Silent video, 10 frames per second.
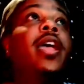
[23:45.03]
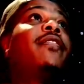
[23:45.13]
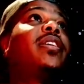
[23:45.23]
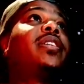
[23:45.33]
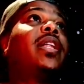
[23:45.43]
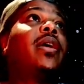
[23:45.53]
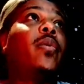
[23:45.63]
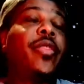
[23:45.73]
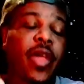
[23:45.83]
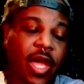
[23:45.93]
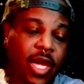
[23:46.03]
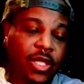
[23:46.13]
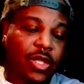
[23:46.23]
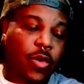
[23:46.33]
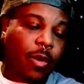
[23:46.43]
If you're dealing with
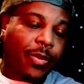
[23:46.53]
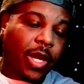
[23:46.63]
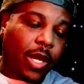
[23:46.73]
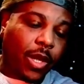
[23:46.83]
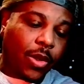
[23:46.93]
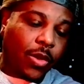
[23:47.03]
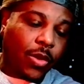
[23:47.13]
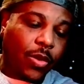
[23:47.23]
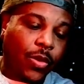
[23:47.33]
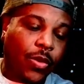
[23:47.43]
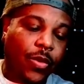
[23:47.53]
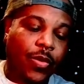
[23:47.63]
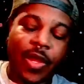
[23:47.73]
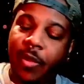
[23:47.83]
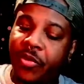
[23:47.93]
a
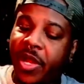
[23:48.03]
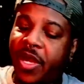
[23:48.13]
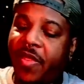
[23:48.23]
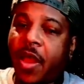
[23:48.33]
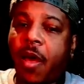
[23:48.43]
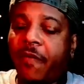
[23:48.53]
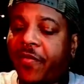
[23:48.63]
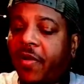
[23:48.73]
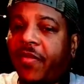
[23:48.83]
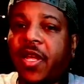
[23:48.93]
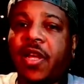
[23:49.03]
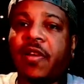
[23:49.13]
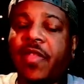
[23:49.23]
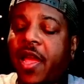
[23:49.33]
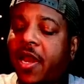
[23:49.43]
Scorpio, they're bringing in that offer of
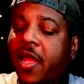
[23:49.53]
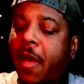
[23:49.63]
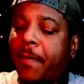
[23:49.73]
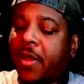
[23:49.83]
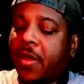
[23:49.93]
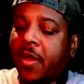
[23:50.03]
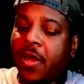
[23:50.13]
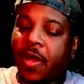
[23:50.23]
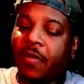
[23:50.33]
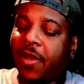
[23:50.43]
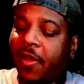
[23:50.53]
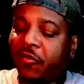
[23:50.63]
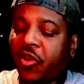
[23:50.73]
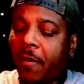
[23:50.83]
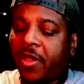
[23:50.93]
love. They got a cup of, of
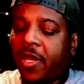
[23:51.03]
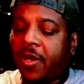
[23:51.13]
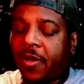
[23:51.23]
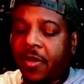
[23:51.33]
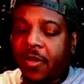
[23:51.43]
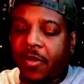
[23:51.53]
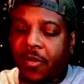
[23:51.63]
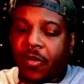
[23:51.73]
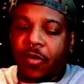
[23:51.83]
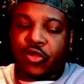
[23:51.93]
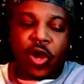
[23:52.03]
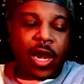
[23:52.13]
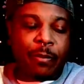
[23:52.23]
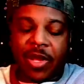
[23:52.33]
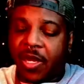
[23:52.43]
love trolloping or
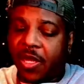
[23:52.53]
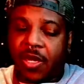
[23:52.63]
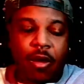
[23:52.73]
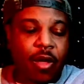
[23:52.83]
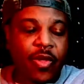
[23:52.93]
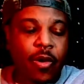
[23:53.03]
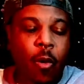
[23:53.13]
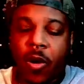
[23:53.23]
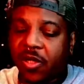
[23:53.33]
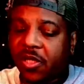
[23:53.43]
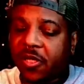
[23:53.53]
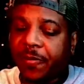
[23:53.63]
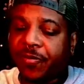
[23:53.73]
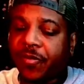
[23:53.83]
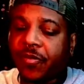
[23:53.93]
trolloping in on their horse.
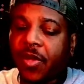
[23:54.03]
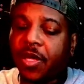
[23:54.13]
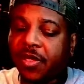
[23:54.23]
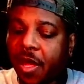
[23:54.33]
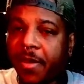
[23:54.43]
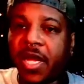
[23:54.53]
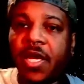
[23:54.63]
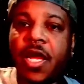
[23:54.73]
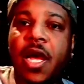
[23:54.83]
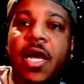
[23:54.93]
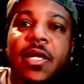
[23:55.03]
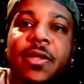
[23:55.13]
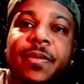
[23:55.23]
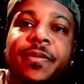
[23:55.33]
It's coming in, y'all.